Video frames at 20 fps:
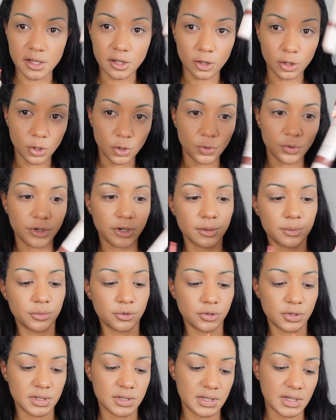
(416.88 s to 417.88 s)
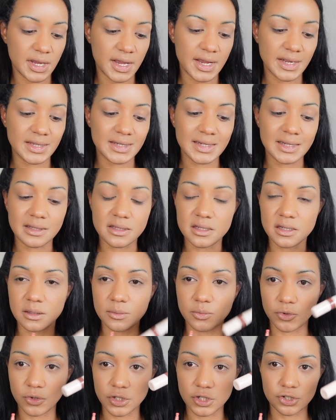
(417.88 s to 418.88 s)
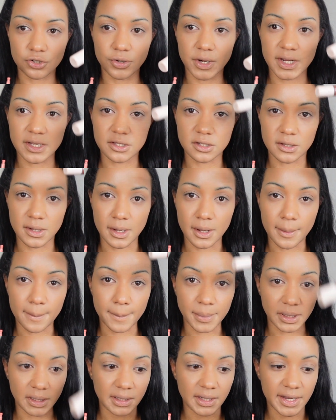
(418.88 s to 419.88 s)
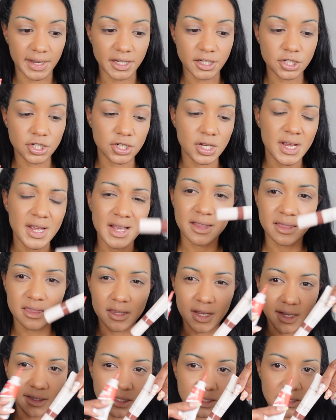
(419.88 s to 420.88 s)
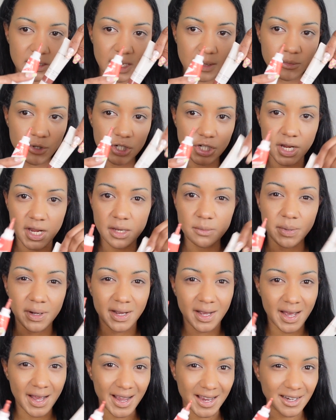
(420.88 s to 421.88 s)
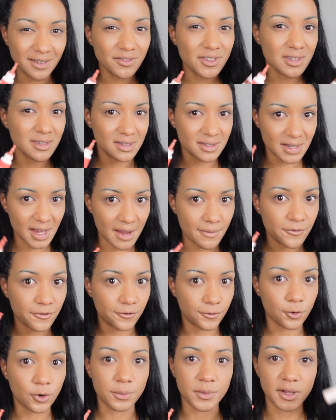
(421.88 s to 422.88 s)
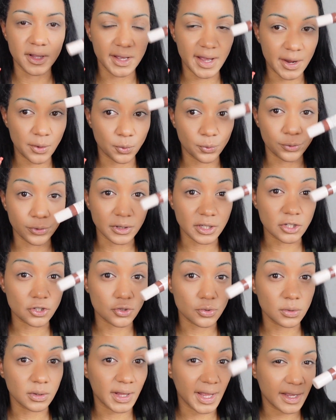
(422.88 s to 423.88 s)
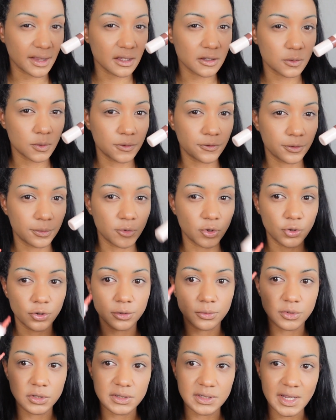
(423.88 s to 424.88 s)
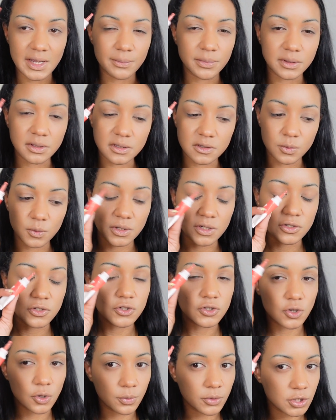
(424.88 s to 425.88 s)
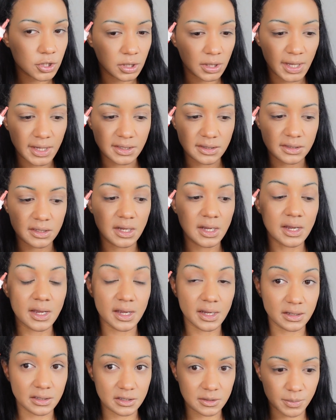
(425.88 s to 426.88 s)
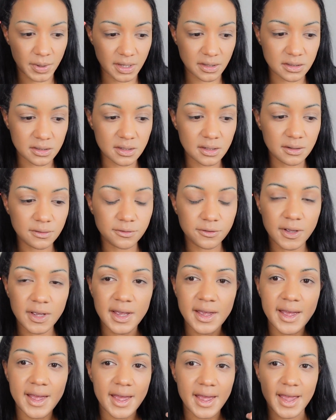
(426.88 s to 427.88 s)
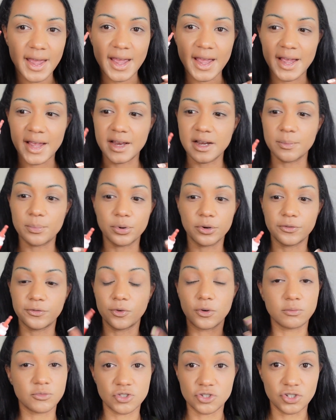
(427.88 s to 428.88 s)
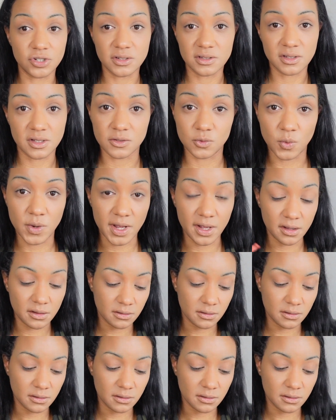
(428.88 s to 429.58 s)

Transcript: Laura Mercier Tinted Moisturizing Blush. Not the same shade, but kind of the same formula. I really do like this one from Laura Mercier, but this one is so much less expensive and performs just as well.